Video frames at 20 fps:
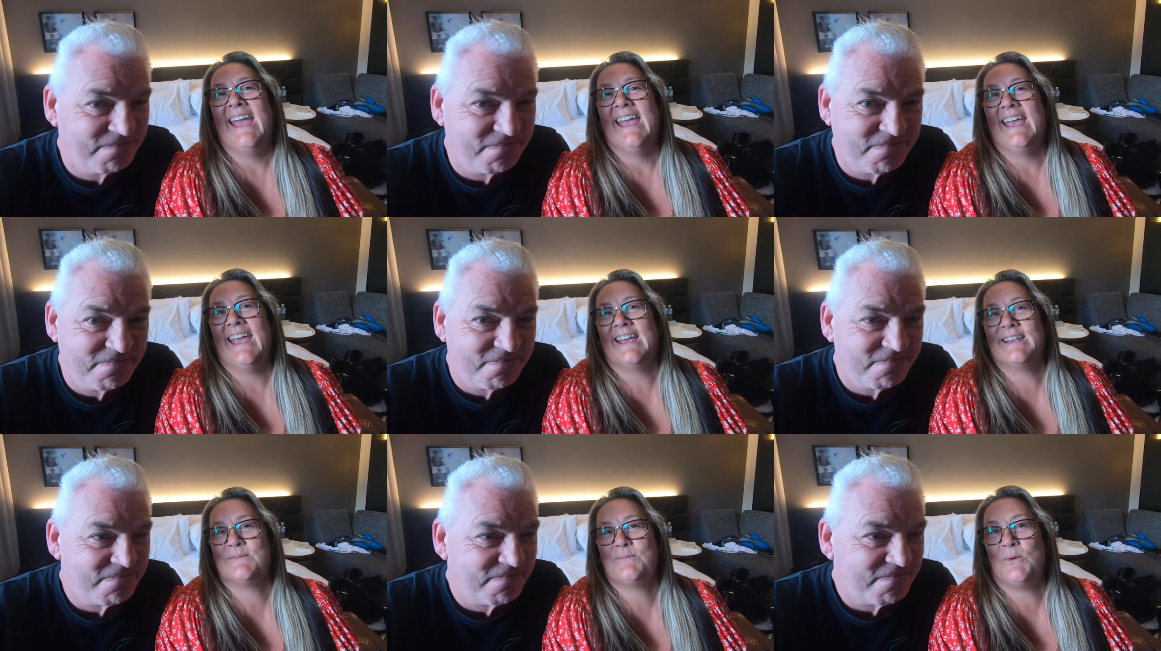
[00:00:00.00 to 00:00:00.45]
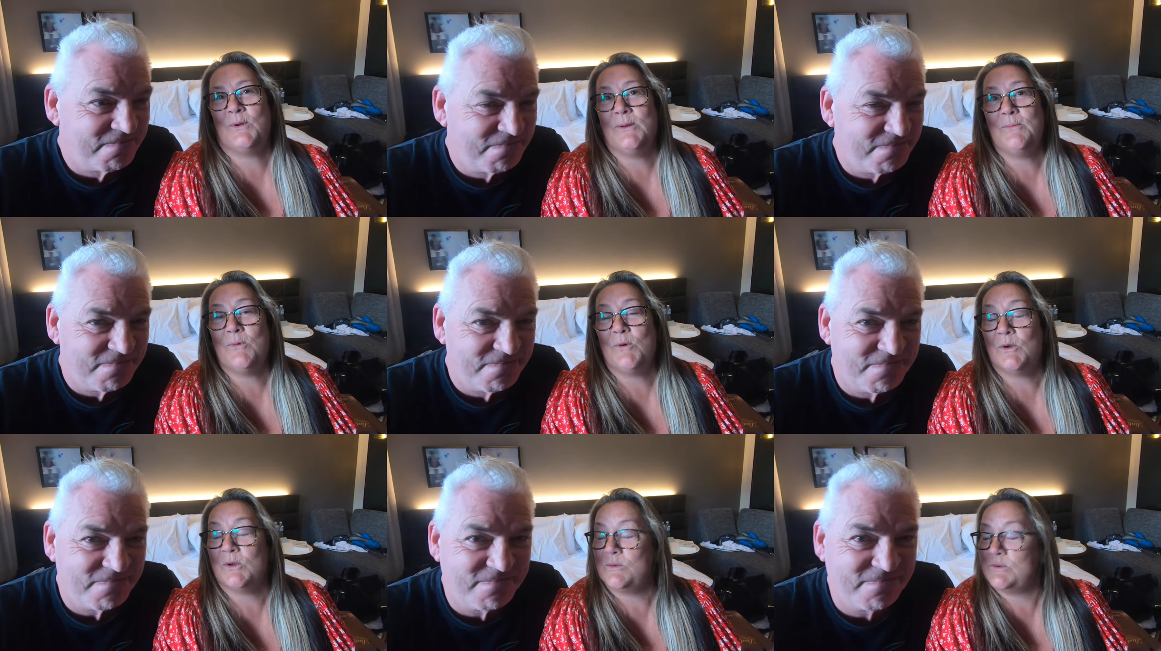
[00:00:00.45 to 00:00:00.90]
Speaker 1: Yes, probably
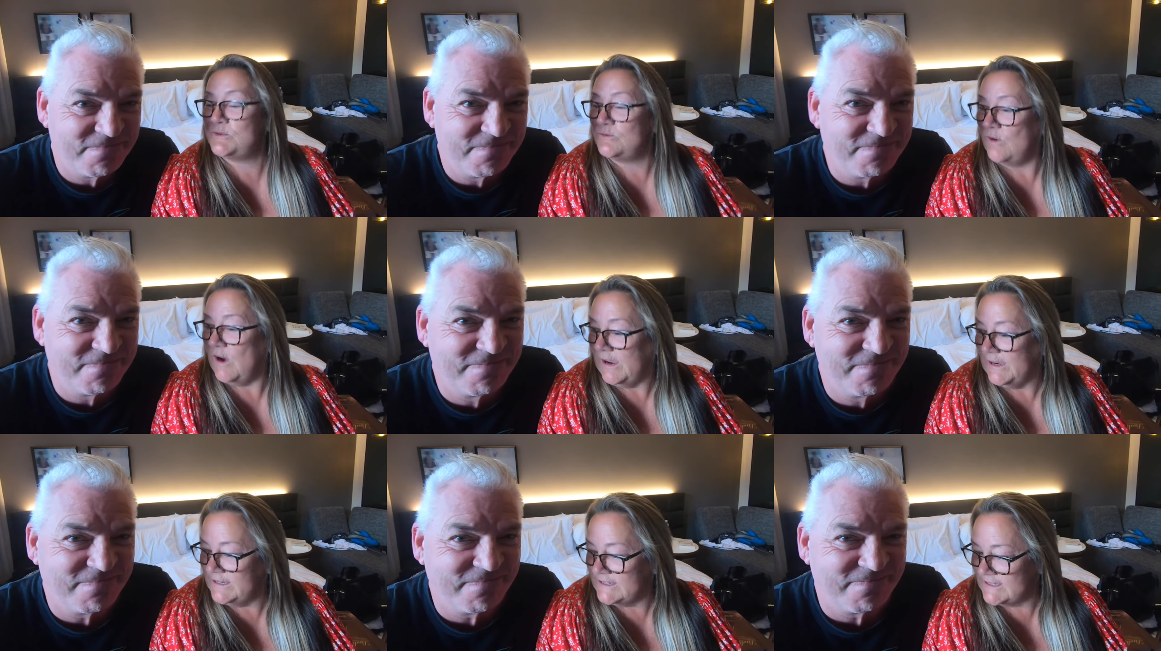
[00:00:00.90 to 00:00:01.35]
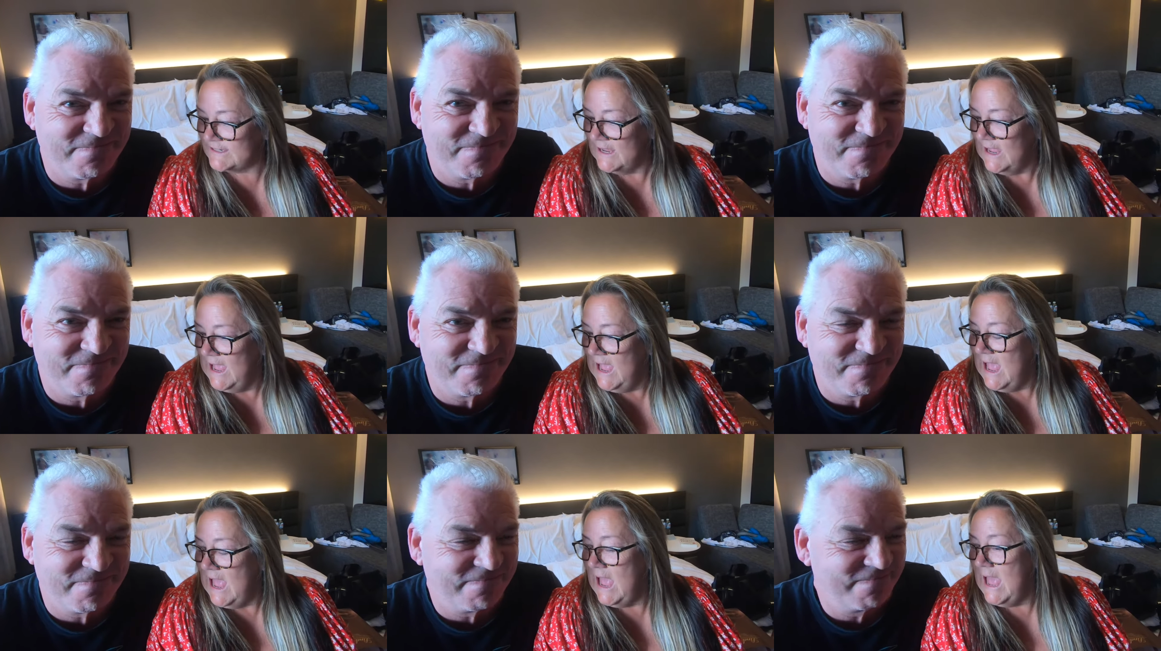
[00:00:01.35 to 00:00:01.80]
Morgan was right.
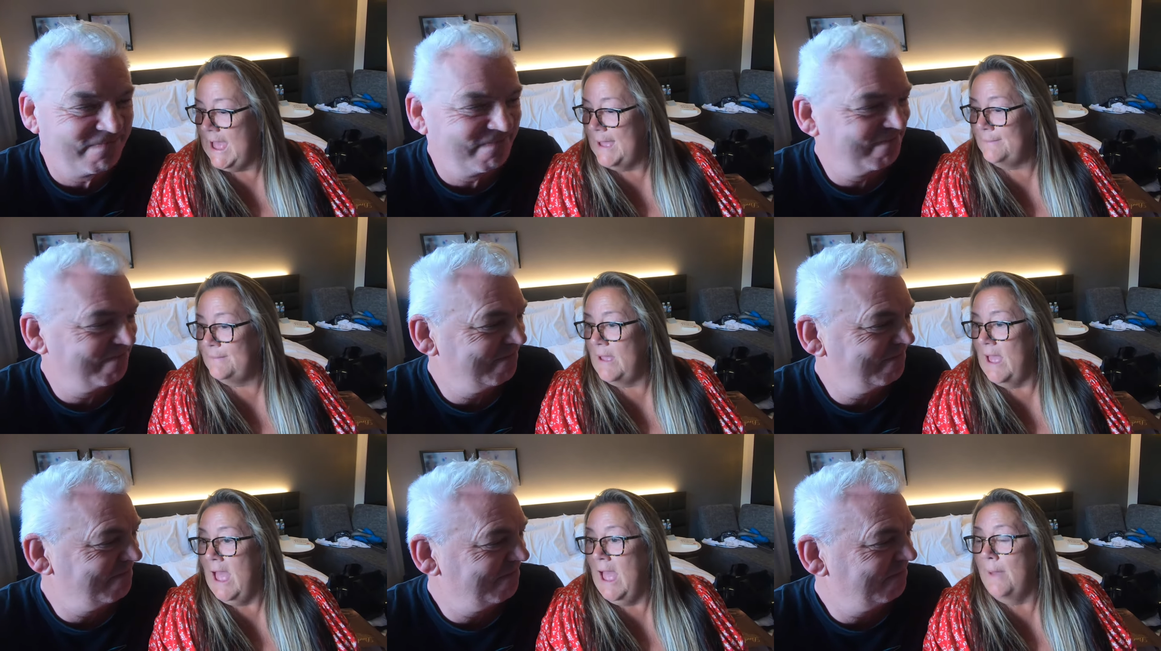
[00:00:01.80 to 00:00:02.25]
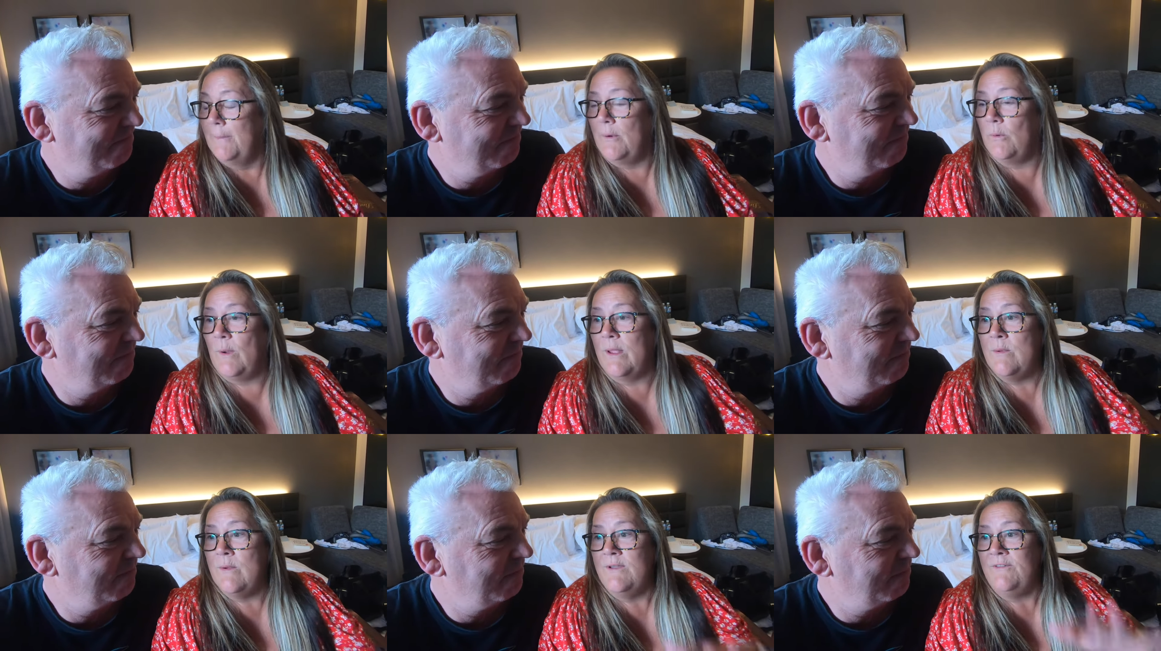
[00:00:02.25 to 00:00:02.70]
But
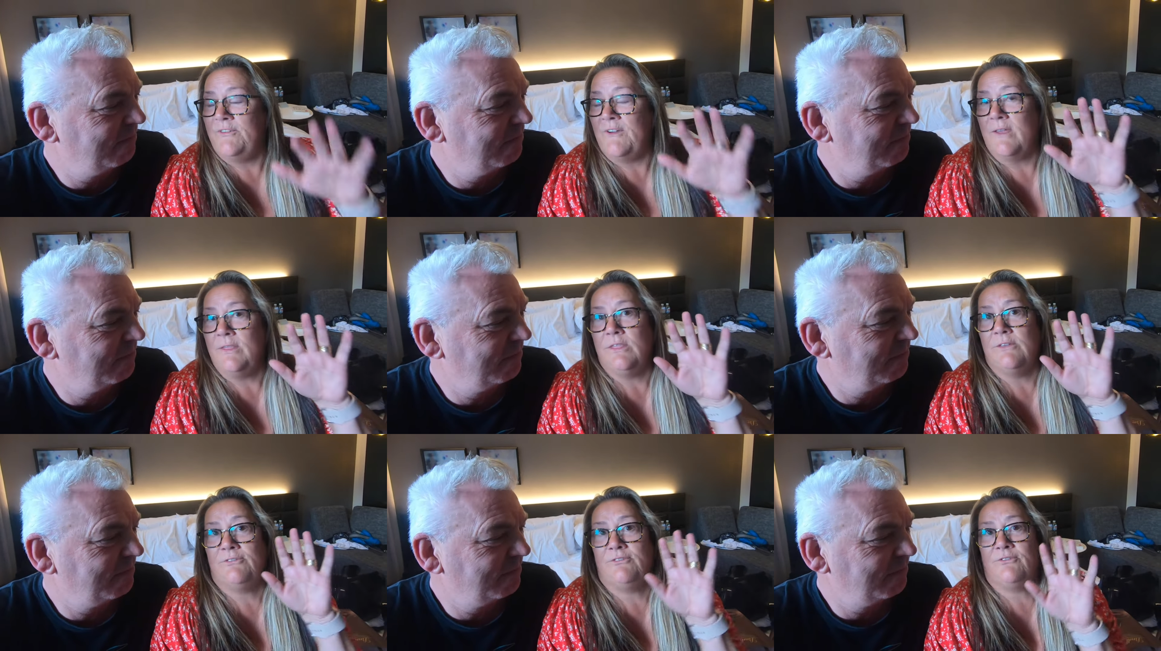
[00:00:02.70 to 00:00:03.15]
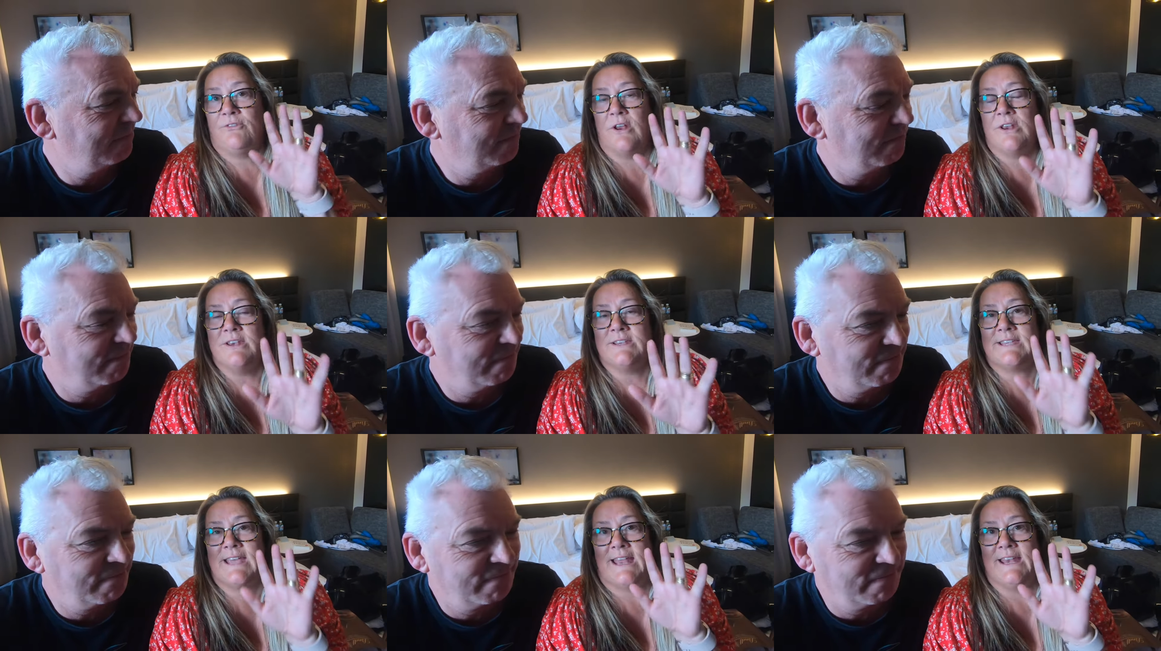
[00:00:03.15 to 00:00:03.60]
when we found the
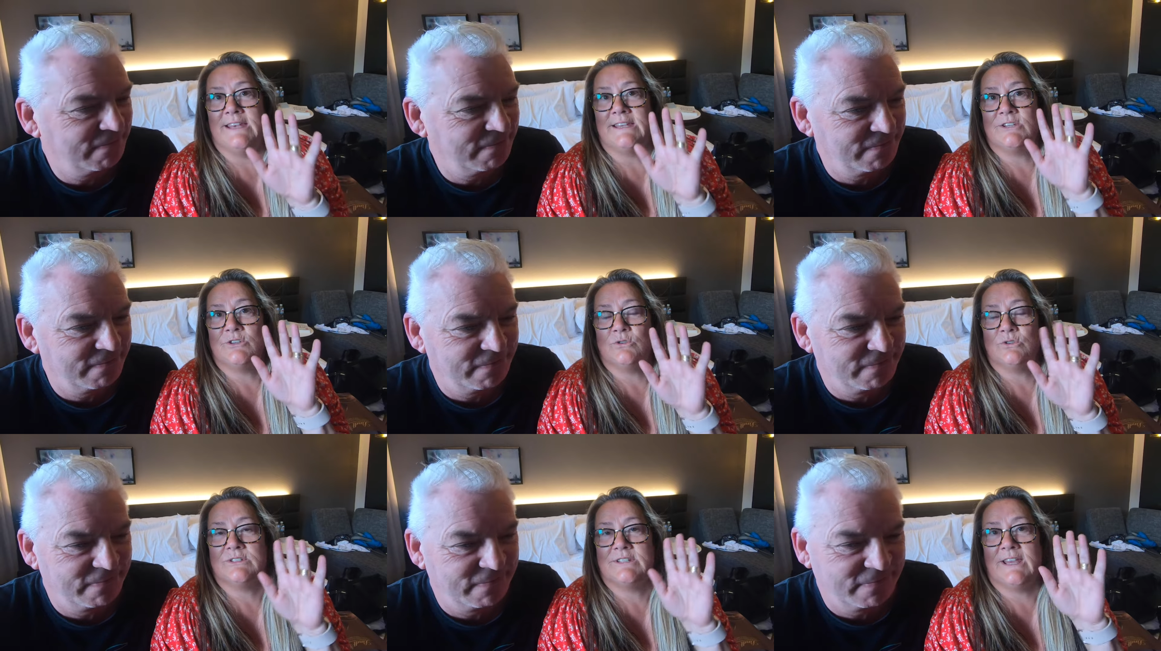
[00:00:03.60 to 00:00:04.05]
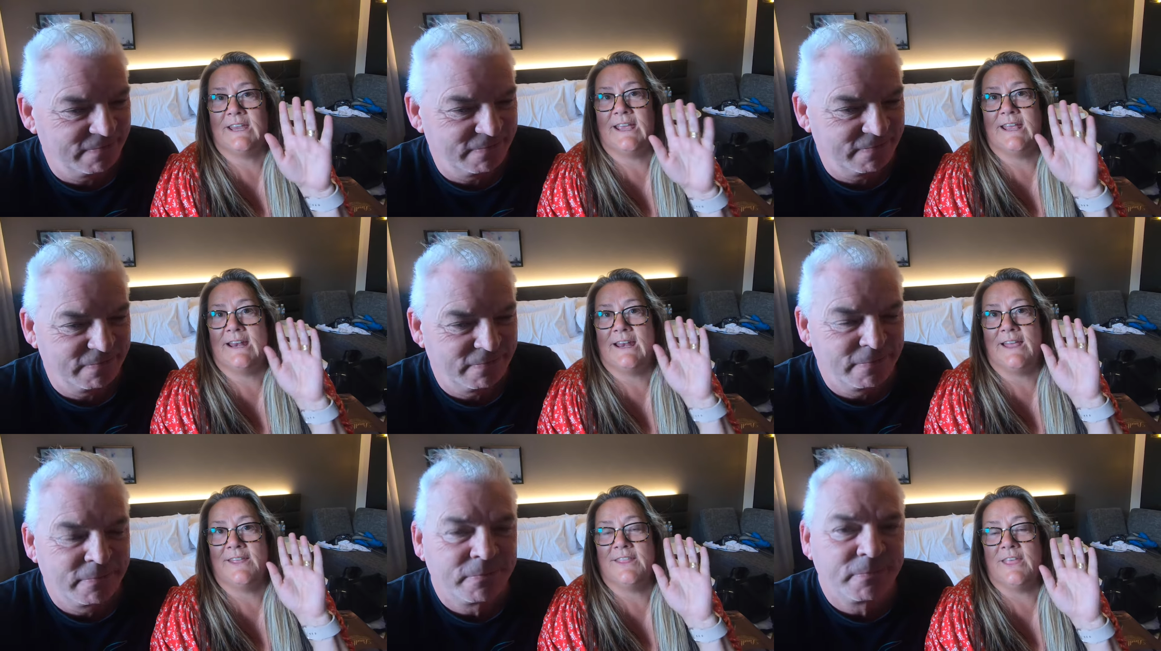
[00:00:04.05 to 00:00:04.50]
front end, as you'll see here,
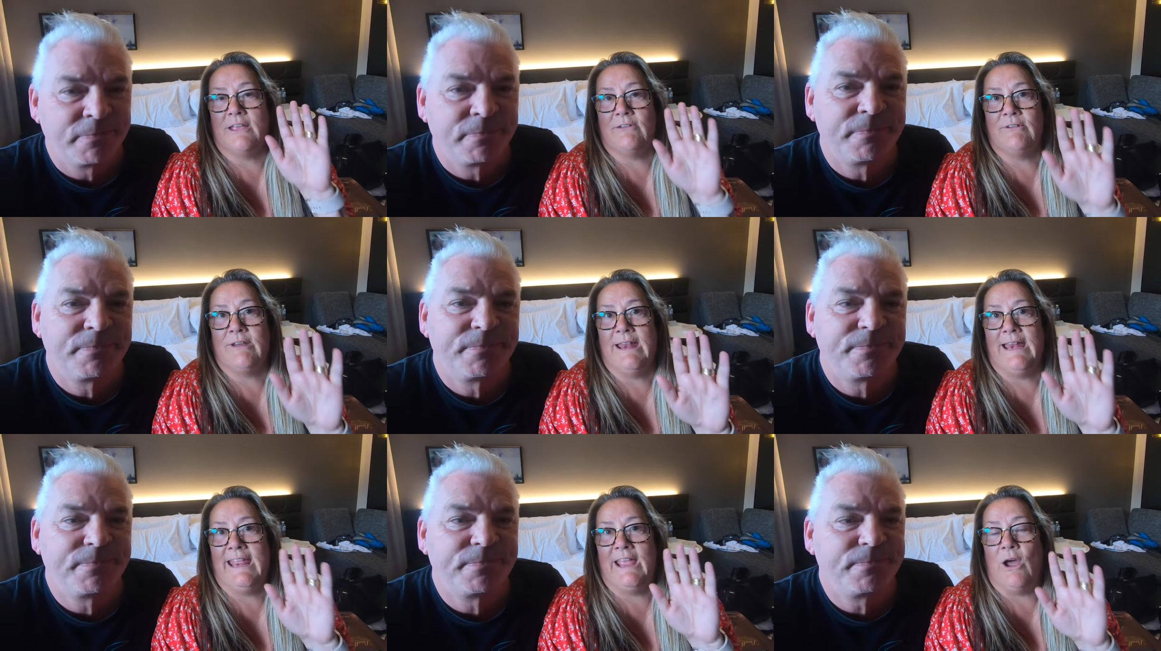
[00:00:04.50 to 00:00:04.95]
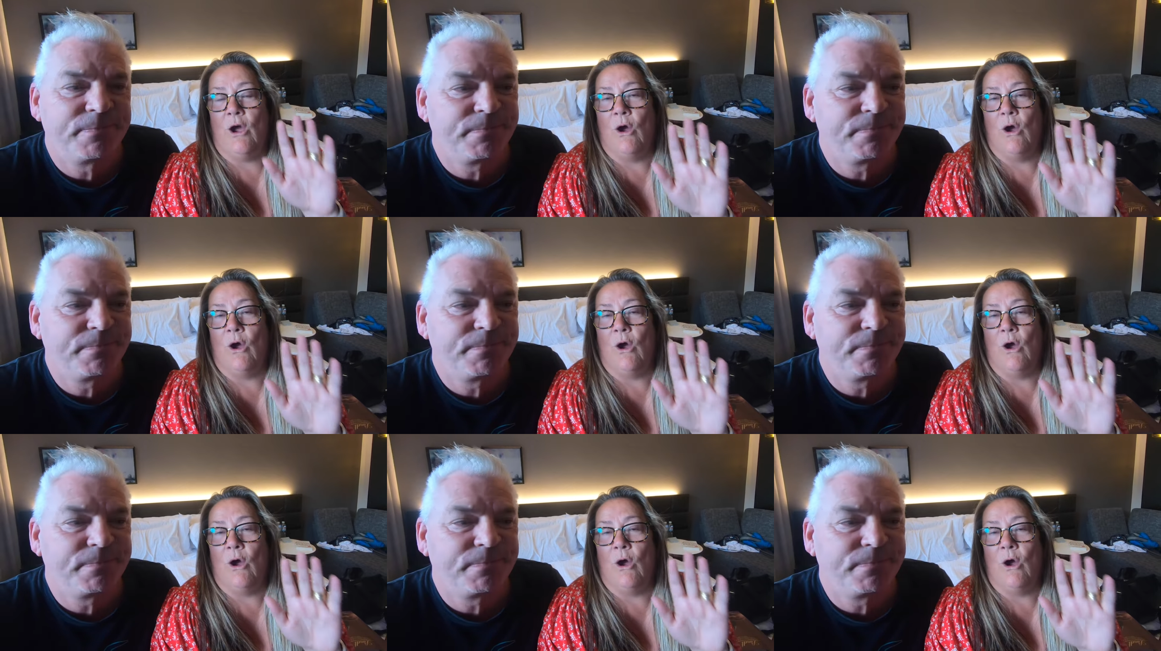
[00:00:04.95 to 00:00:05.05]
like the really